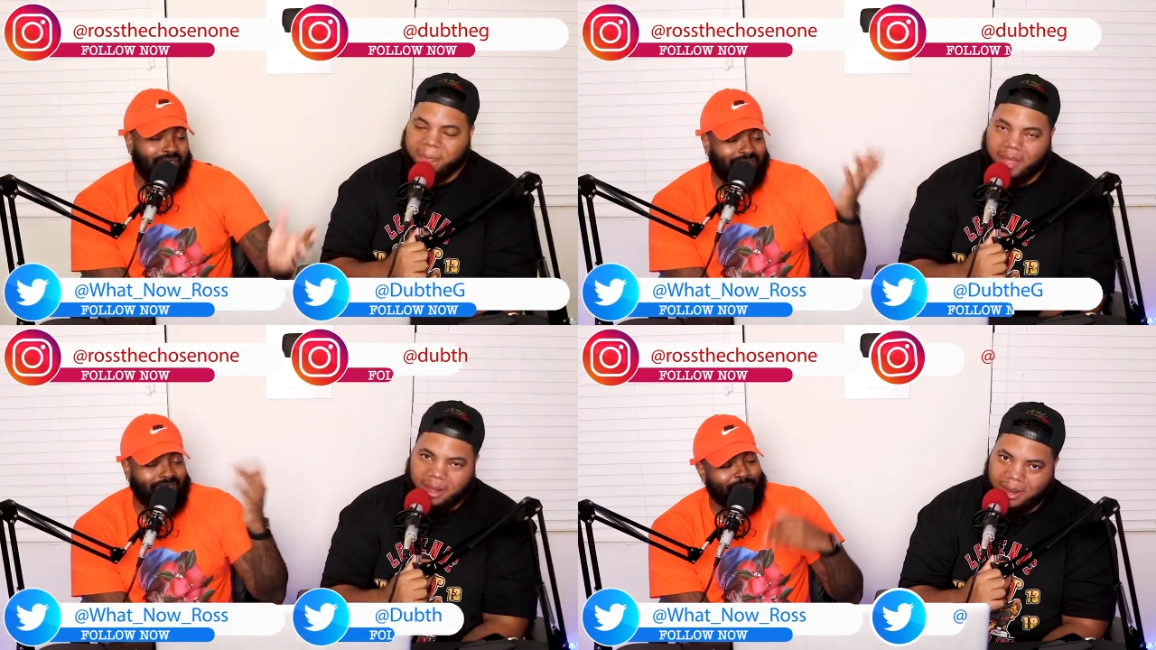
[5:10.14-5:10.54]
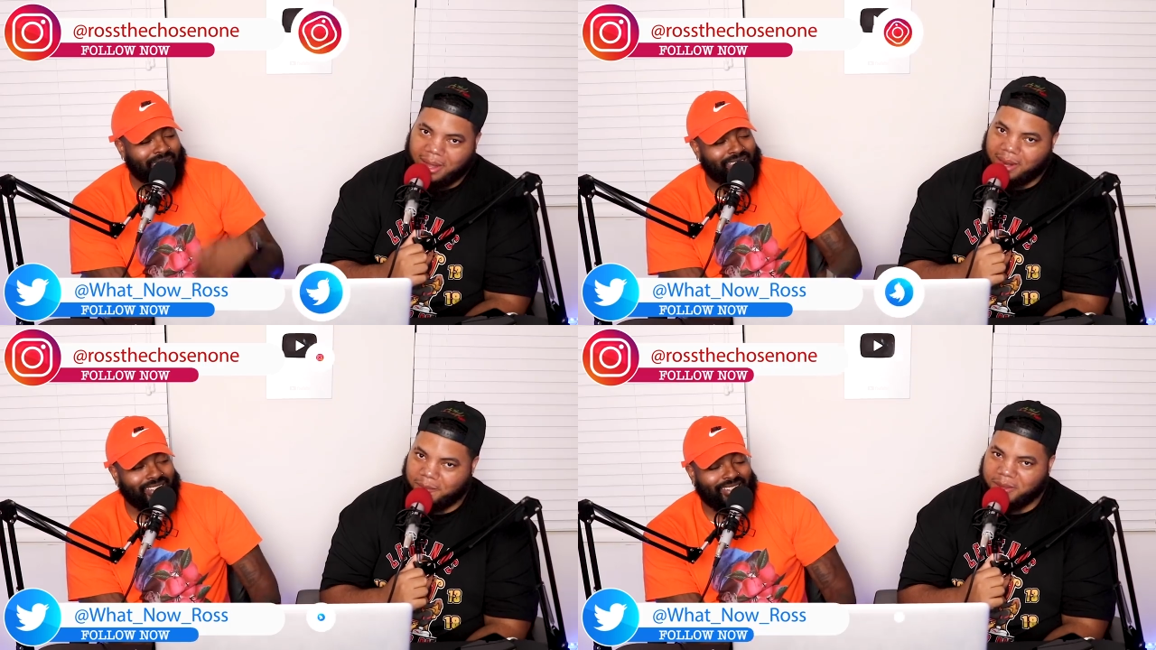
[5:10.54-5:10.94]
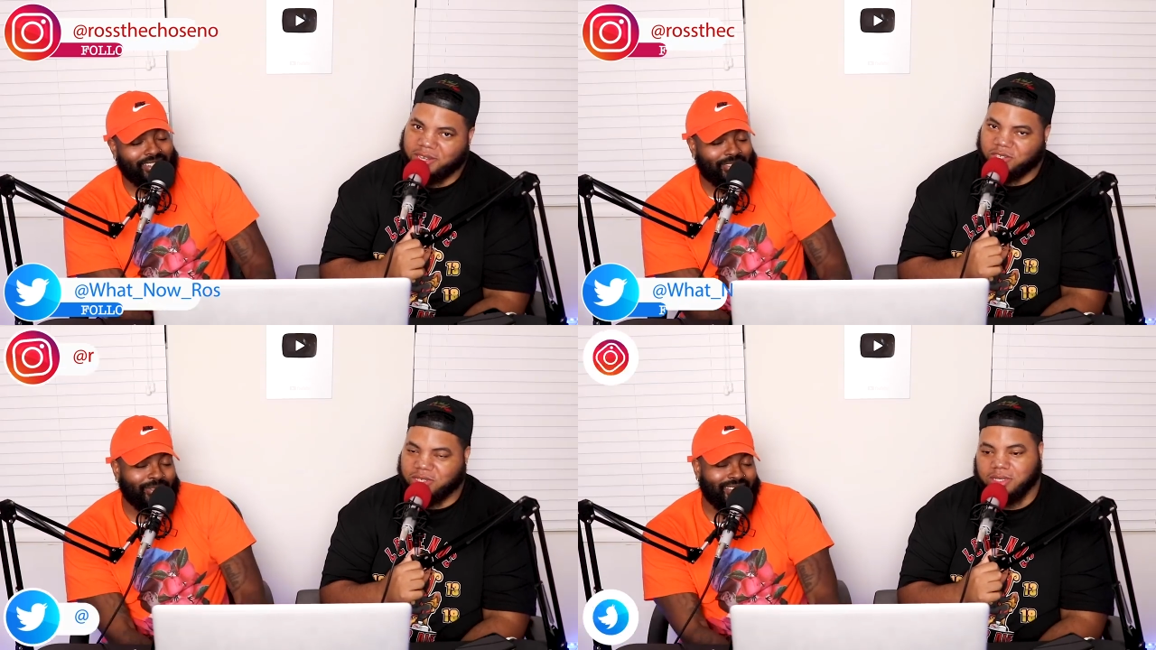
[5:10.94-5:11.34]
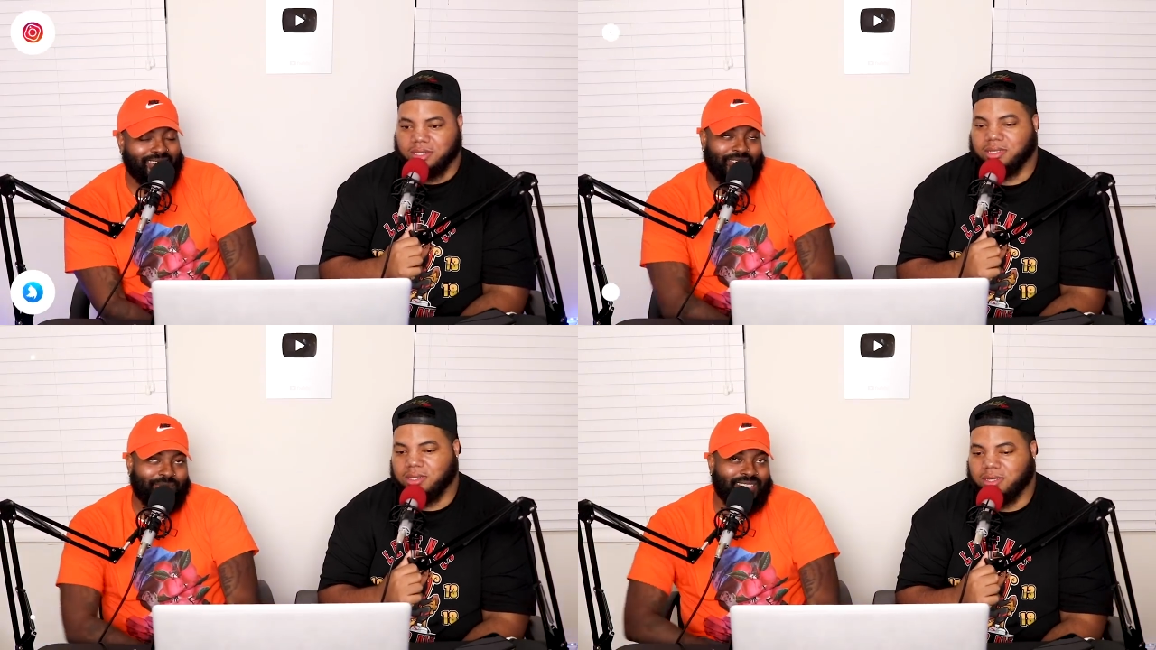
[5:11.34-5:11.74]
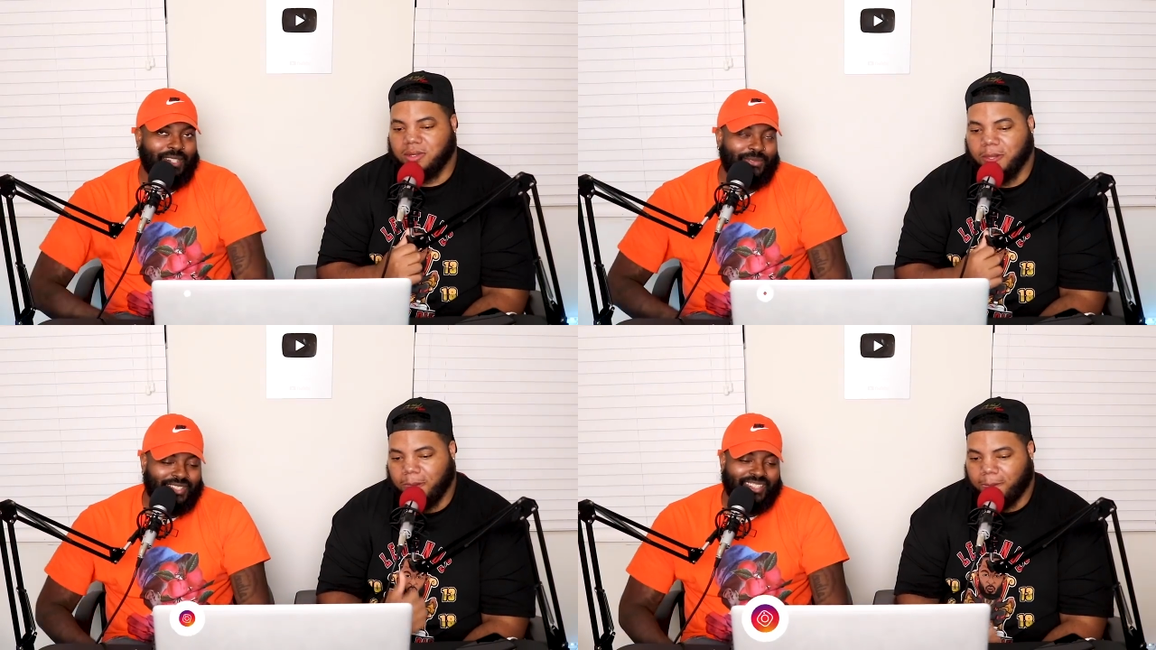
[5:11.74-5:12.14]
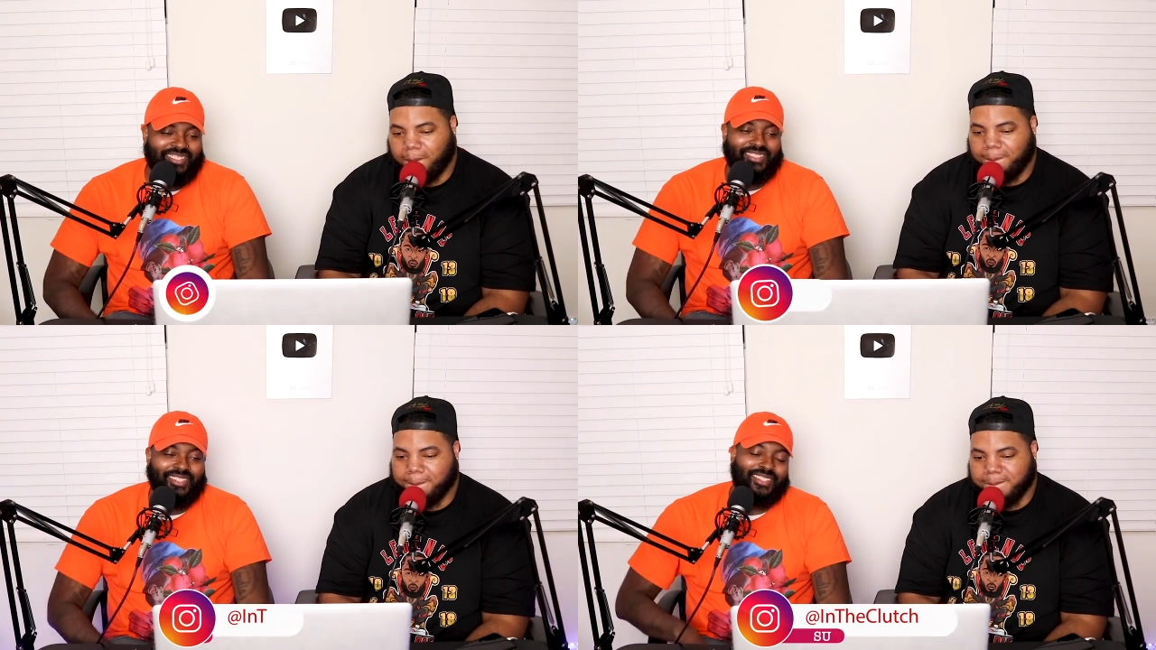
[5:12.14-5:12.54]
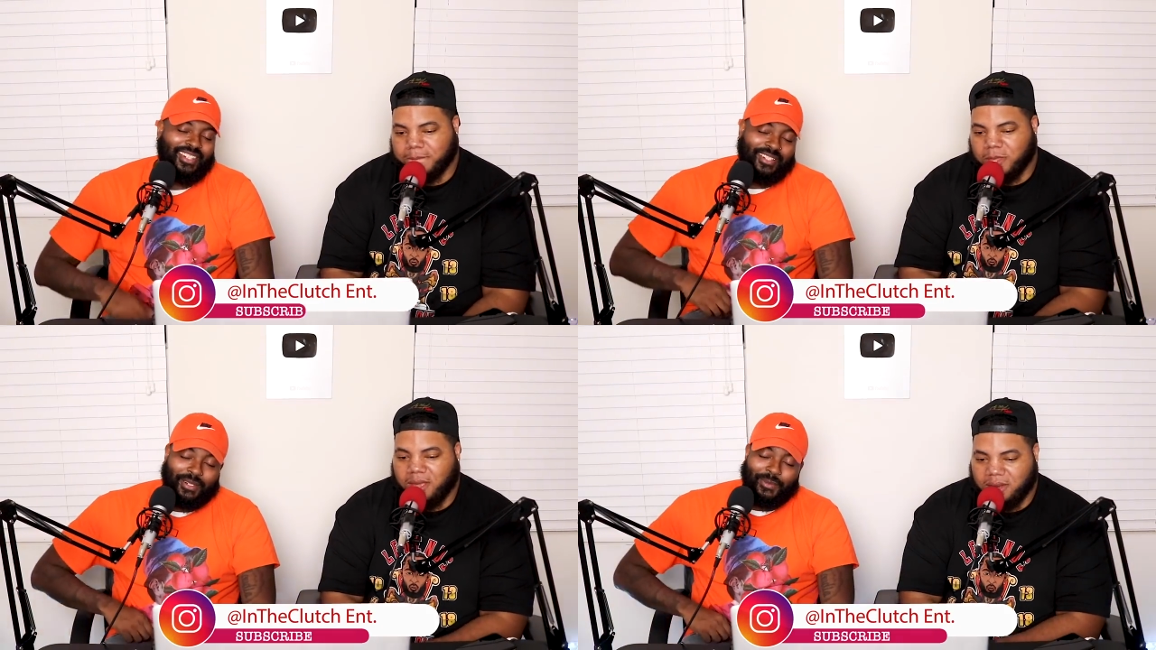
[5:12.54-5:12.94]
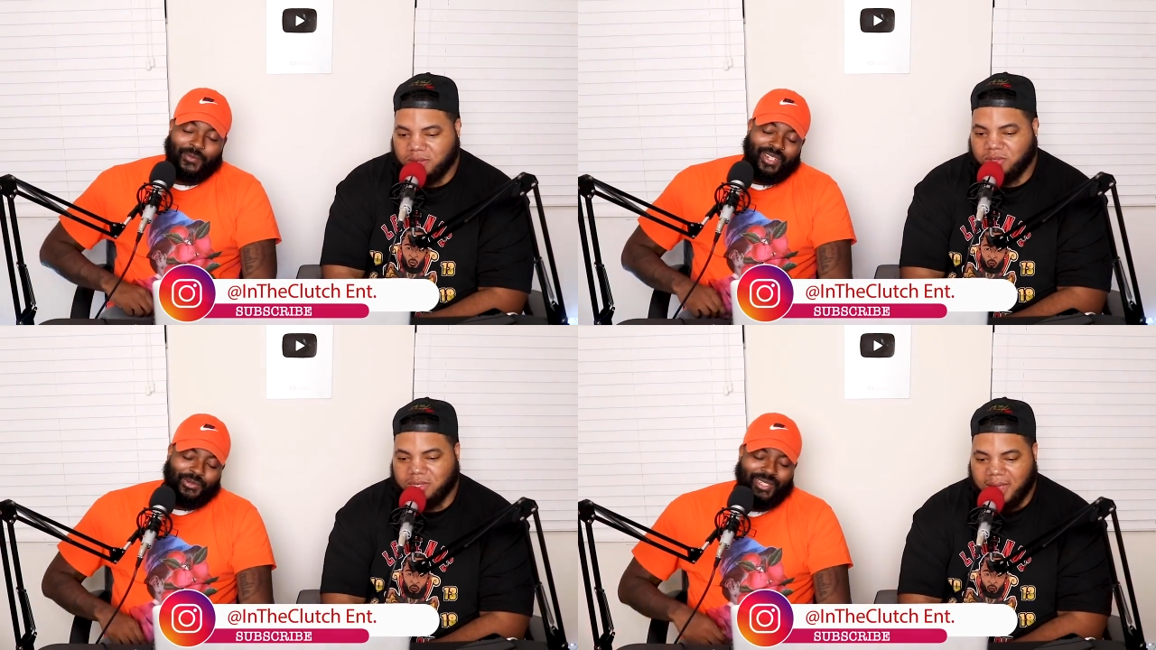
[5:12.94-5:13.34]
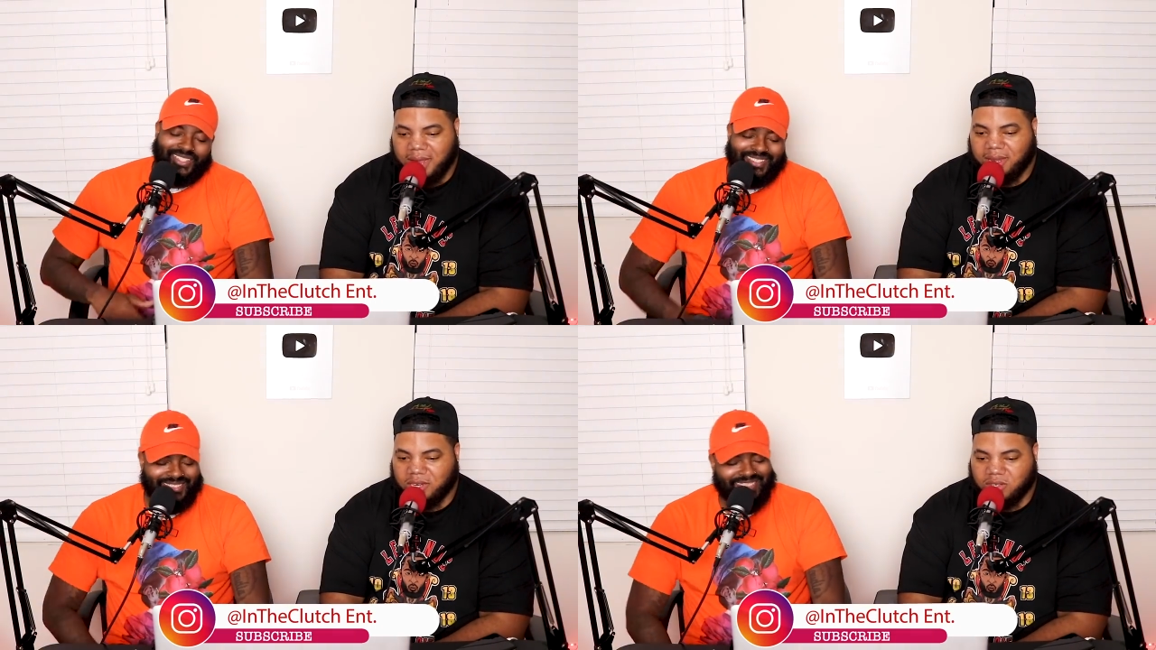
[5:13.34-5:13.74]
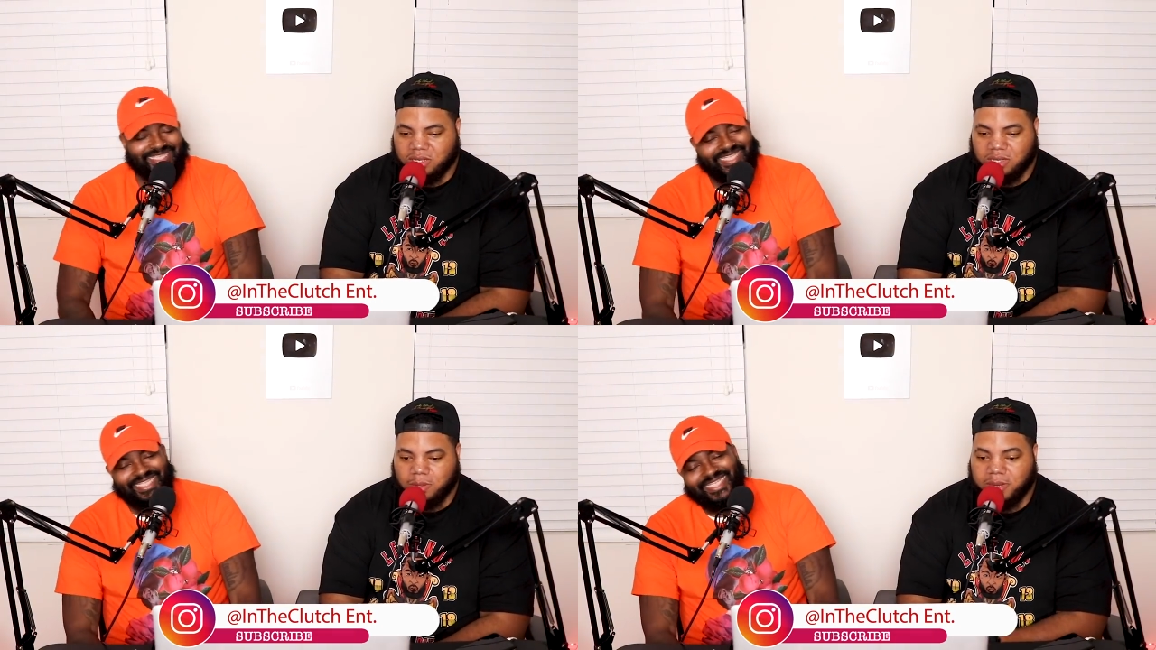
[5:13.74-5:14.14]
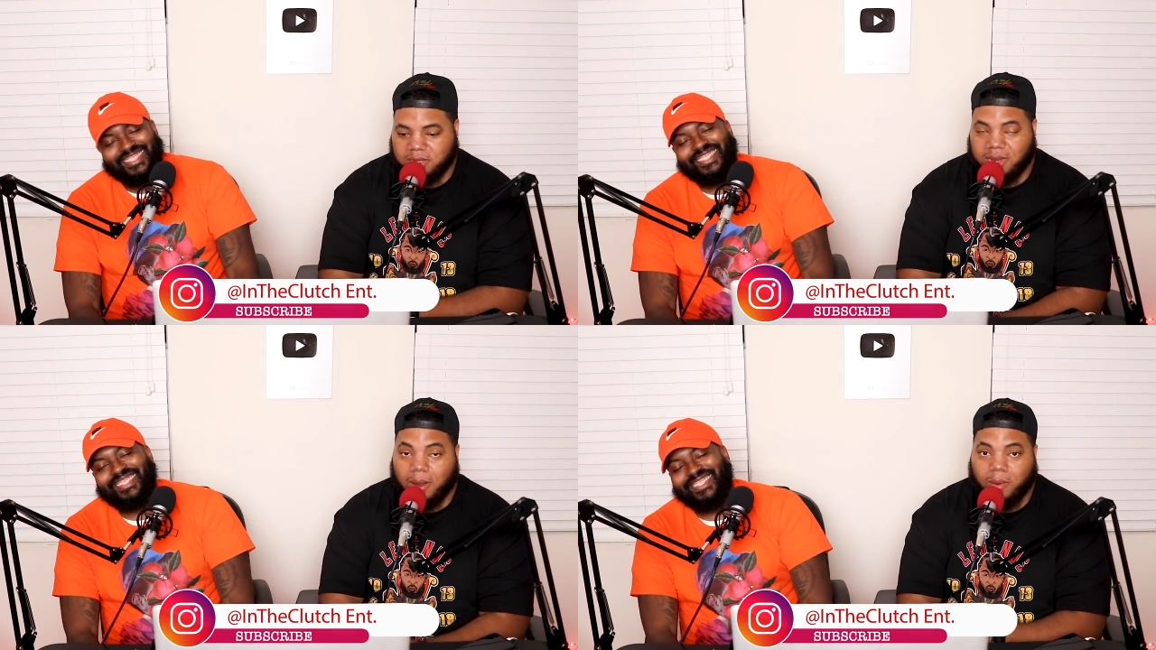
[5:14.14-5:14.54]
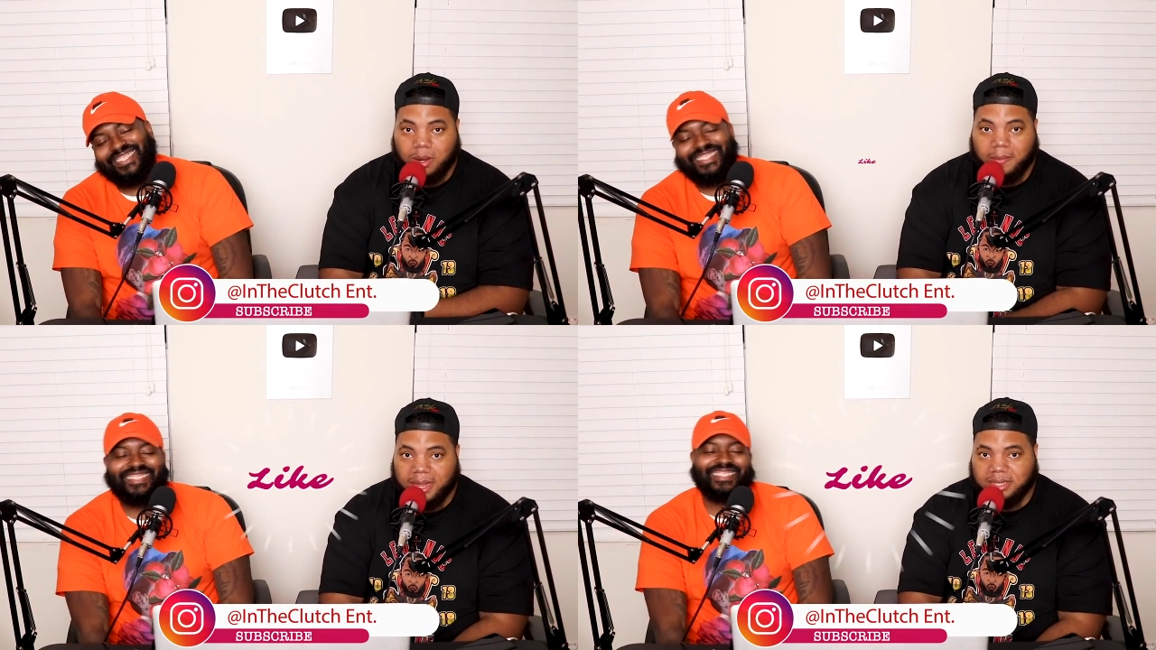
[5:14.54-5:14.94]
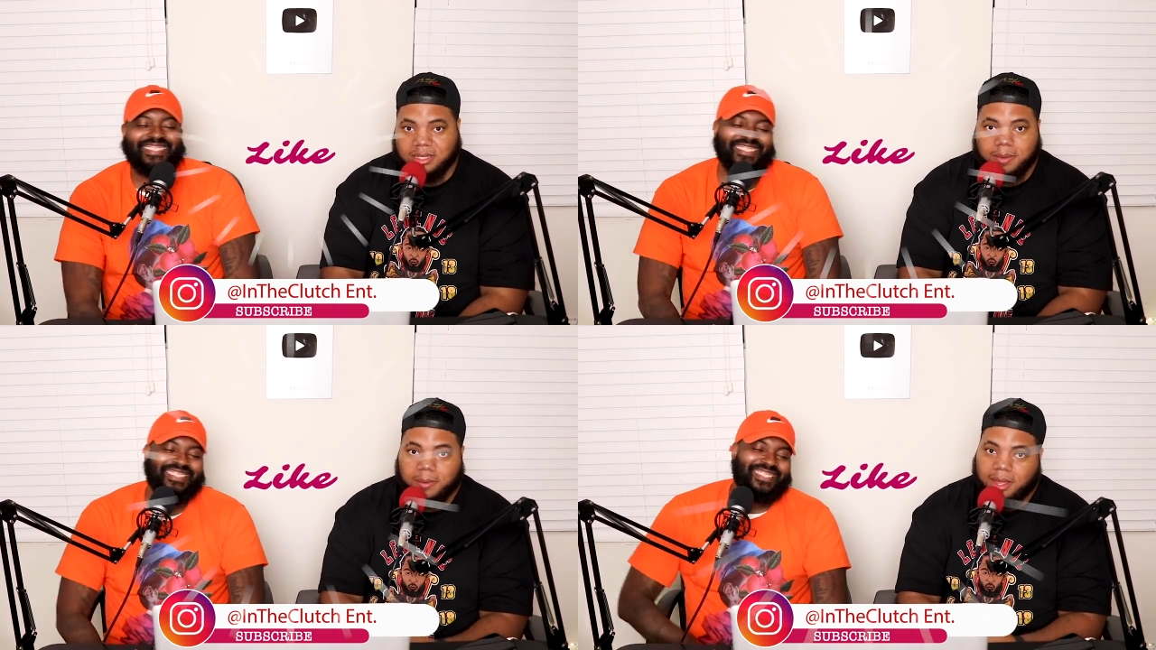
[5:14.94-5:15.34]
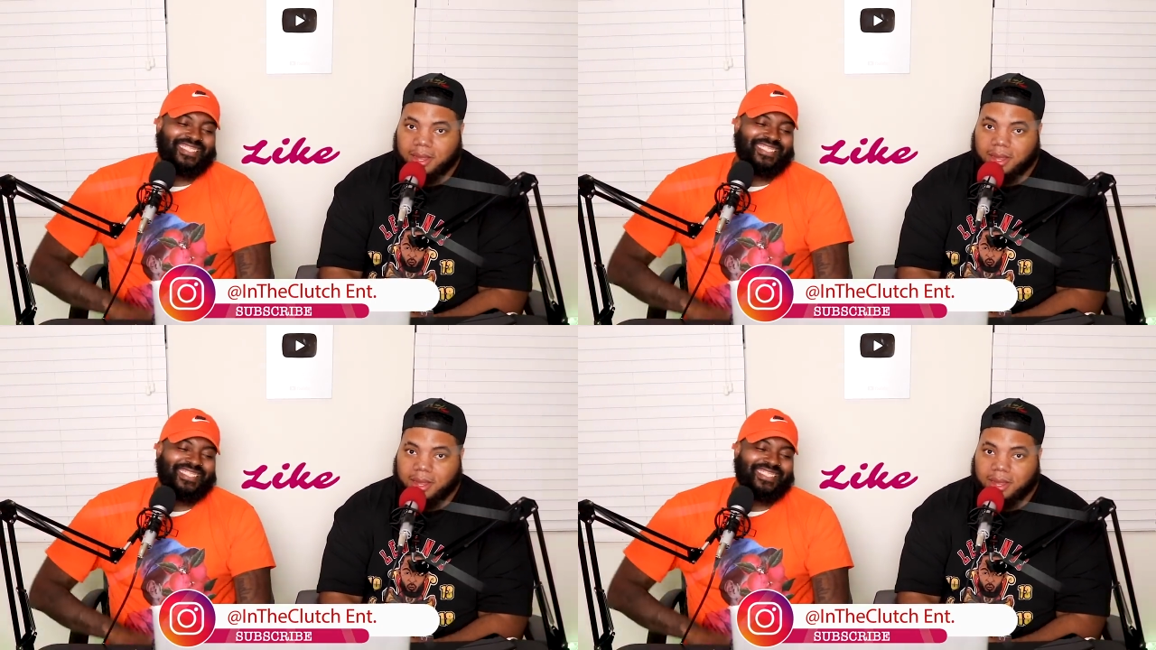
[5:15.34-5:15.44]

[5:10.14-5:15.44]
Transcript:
Speaker 1: yeah, no, man, that'll be interesting. This was definitely interesting. Yeah, this was highly interesting. So make sure y'all run them likes up.